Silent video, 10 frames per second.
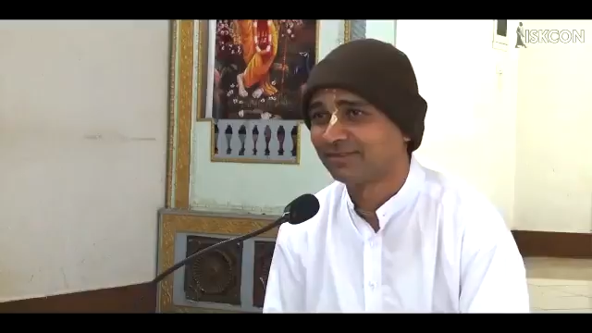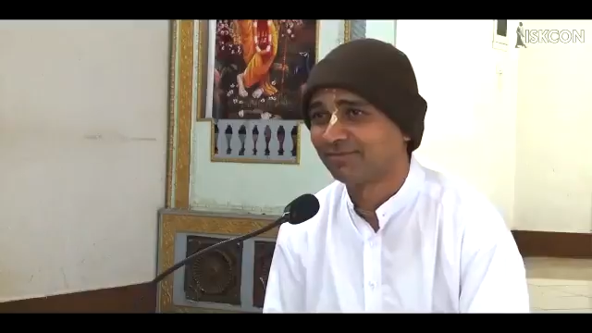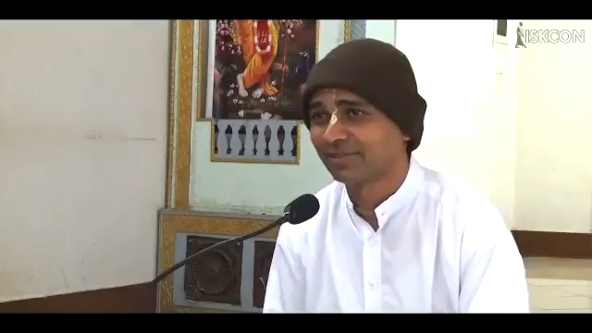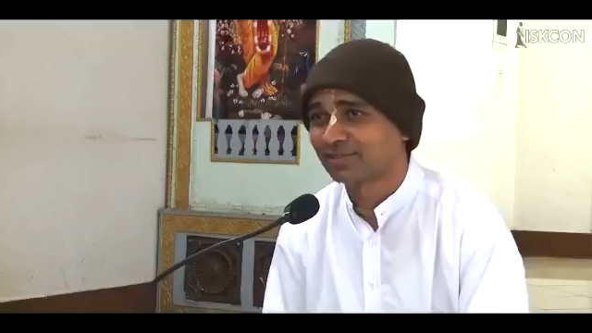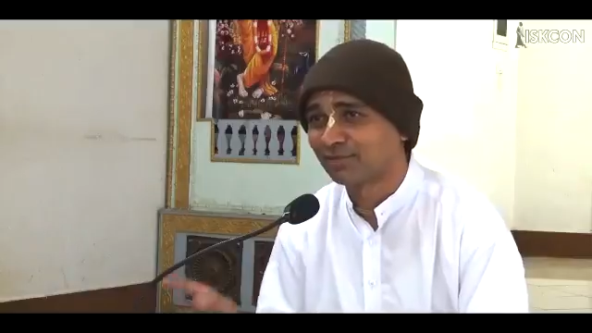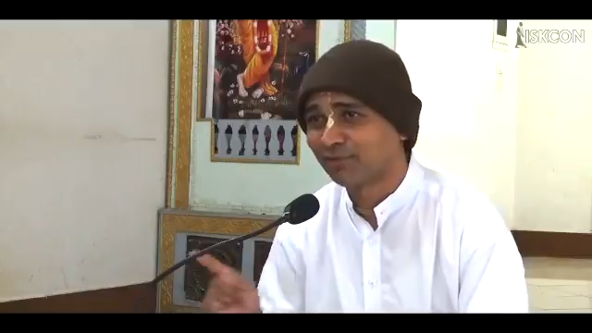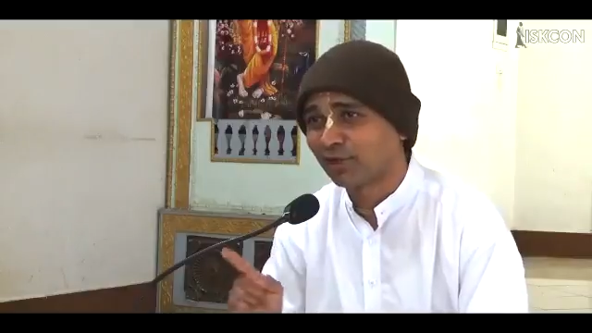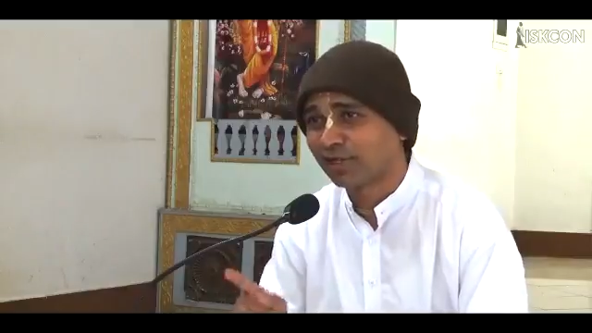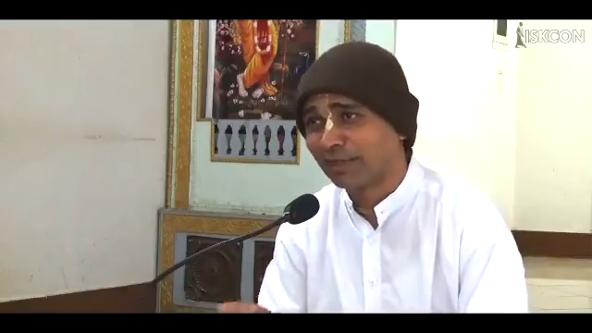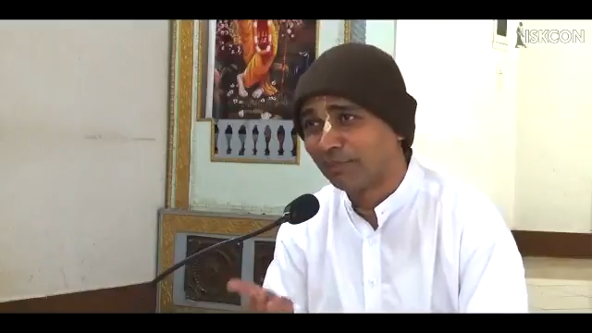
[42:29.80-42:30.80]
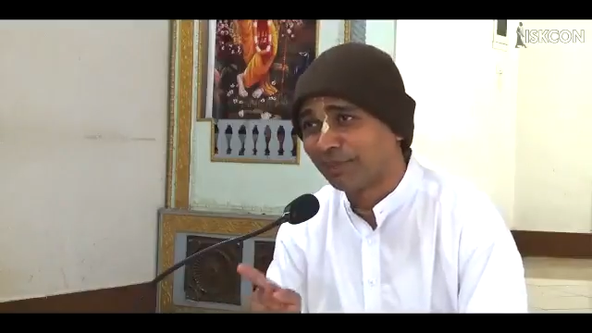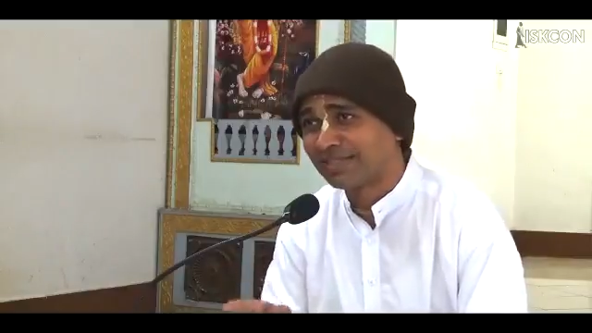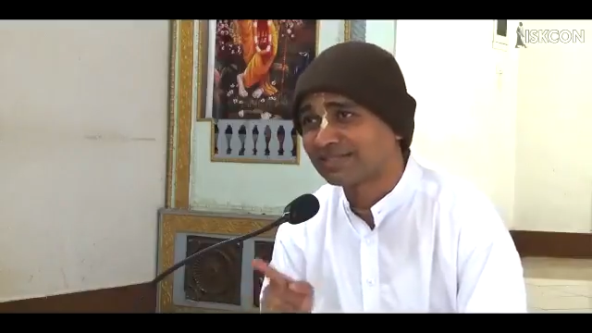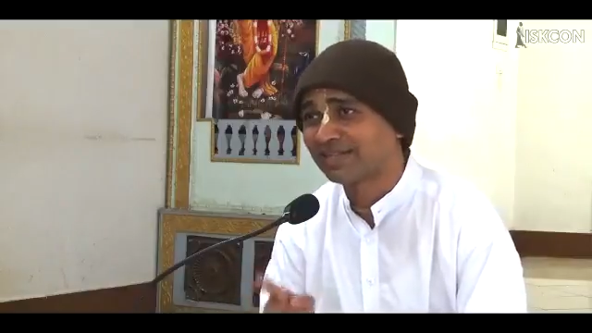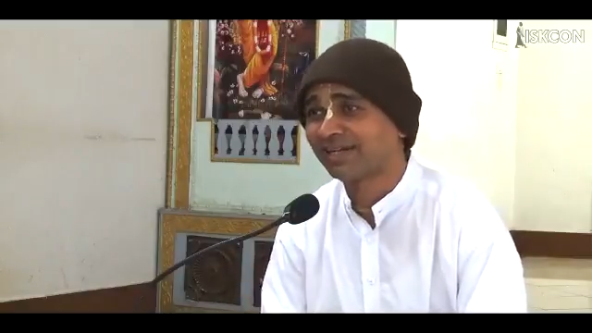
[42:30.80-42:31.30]
First of all,
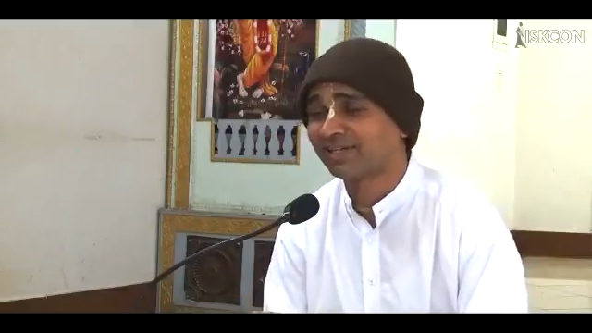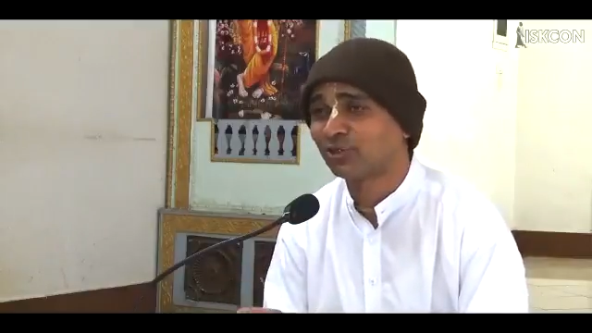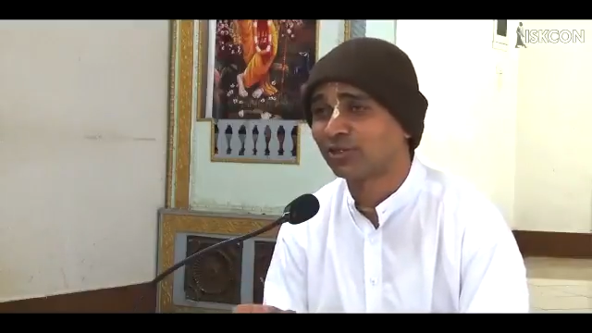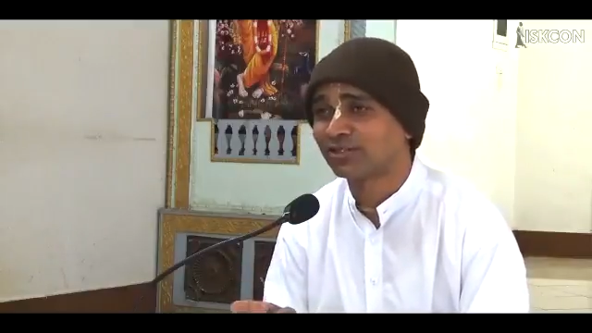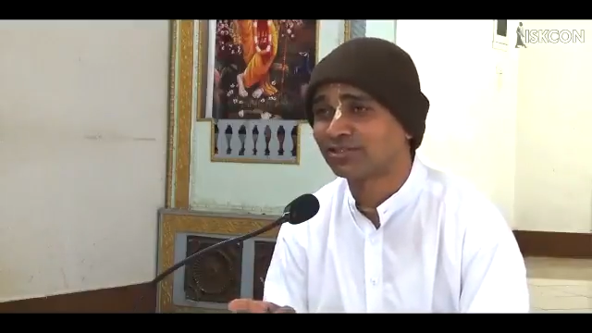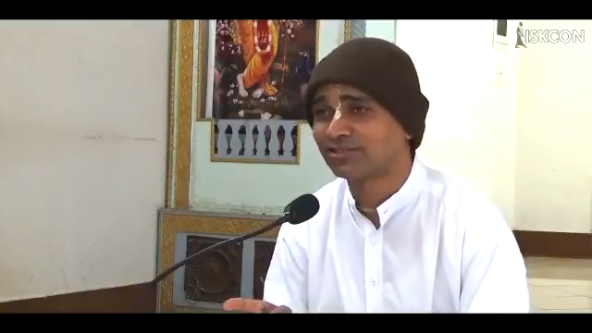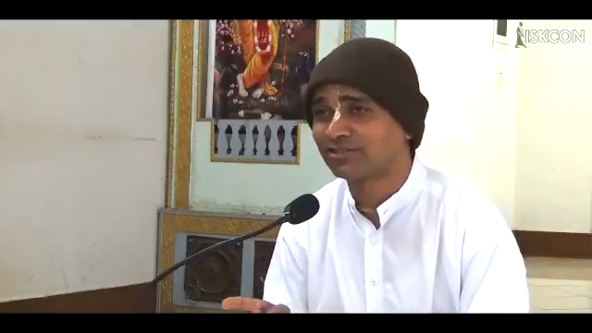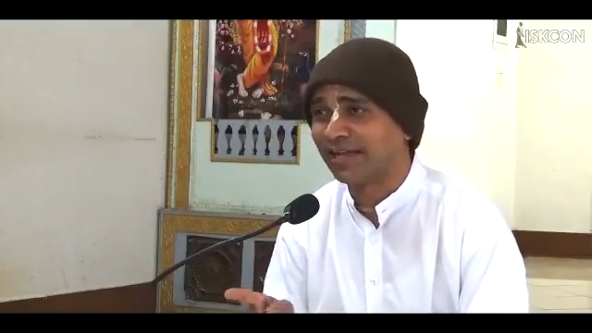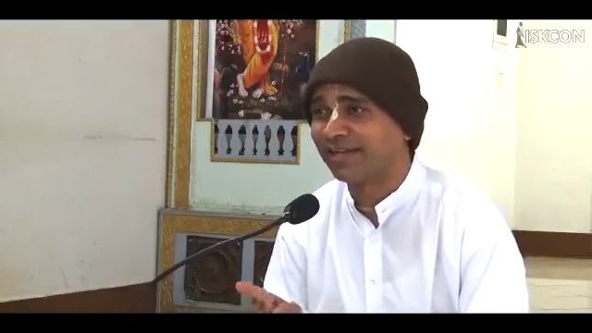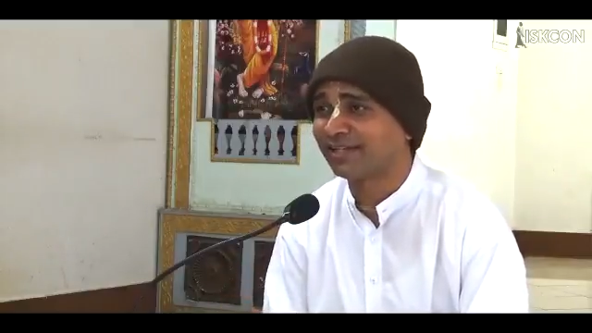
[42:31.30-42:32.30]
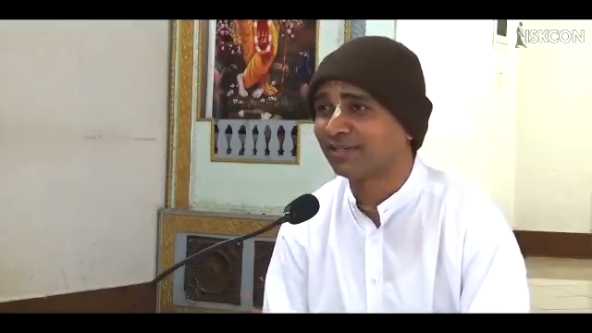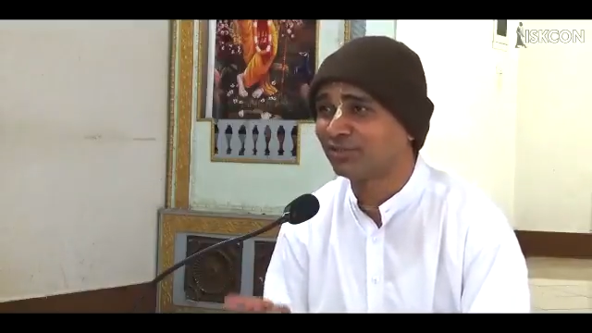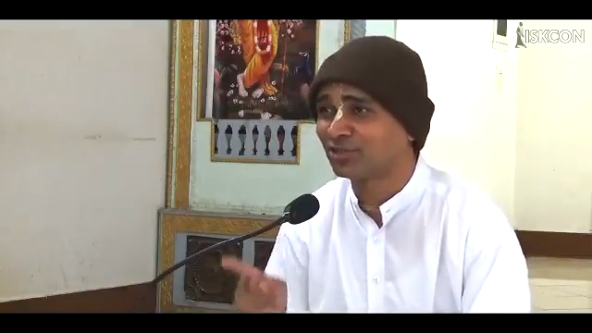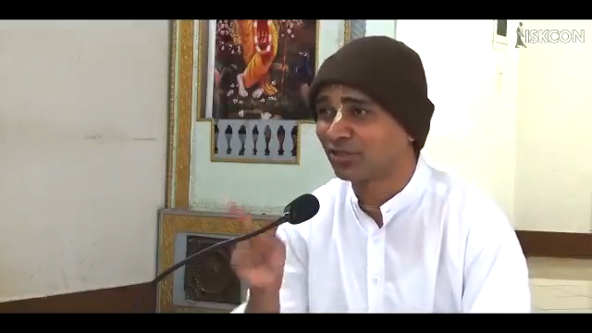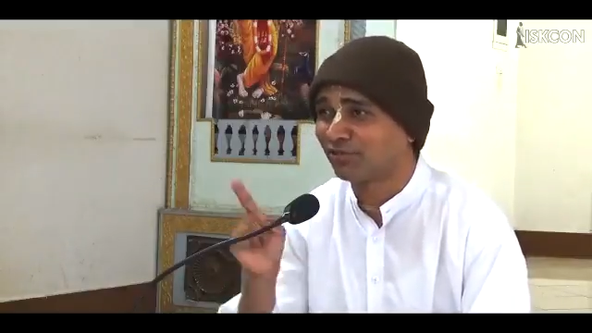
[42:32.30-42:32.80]
compensate your chanting
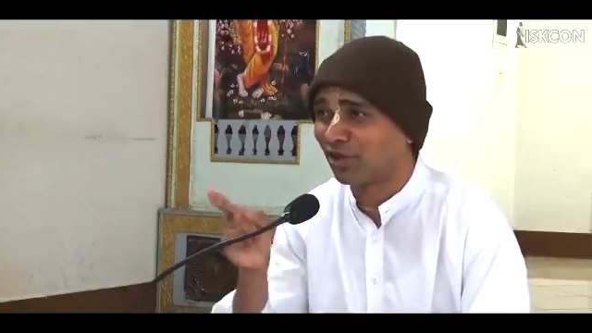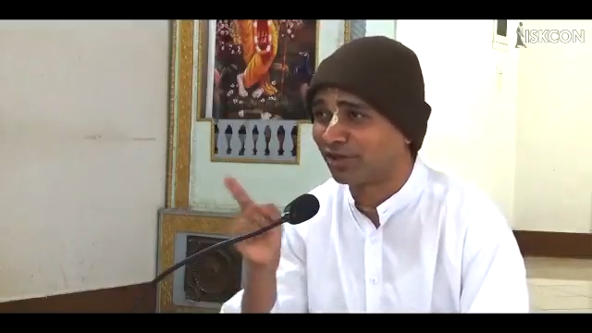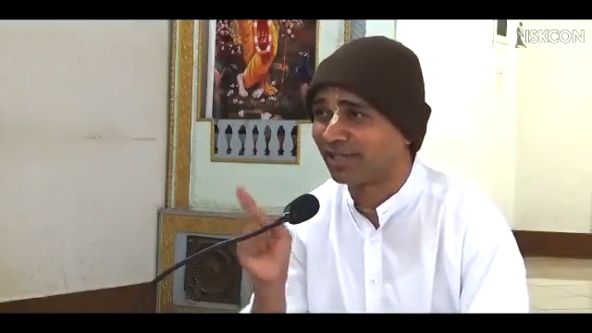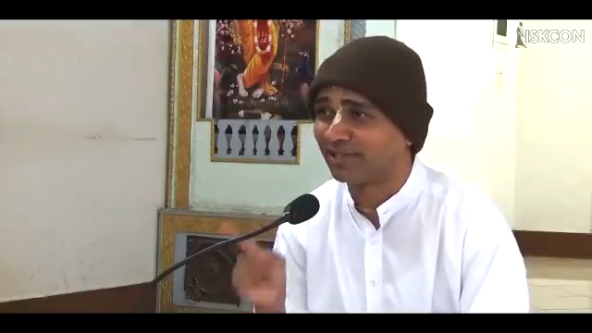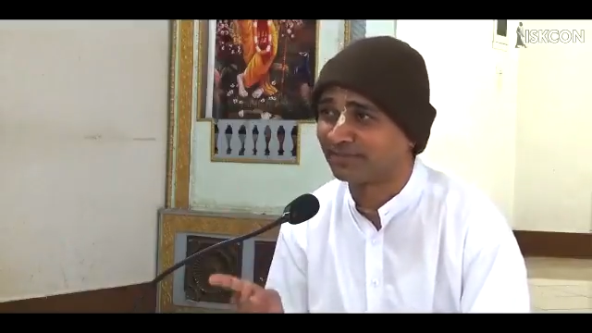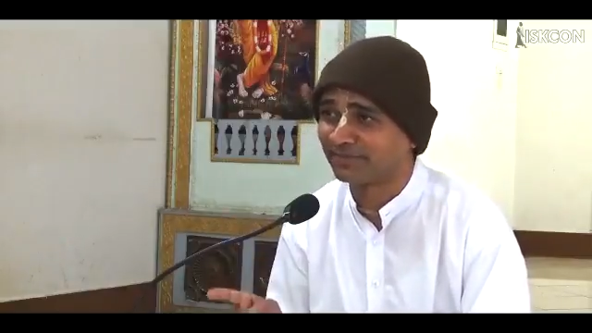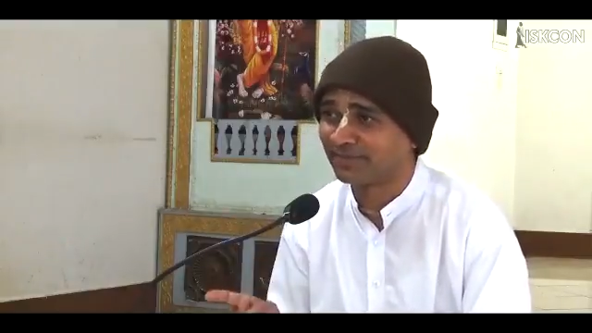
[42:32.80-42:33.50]
which you have not done.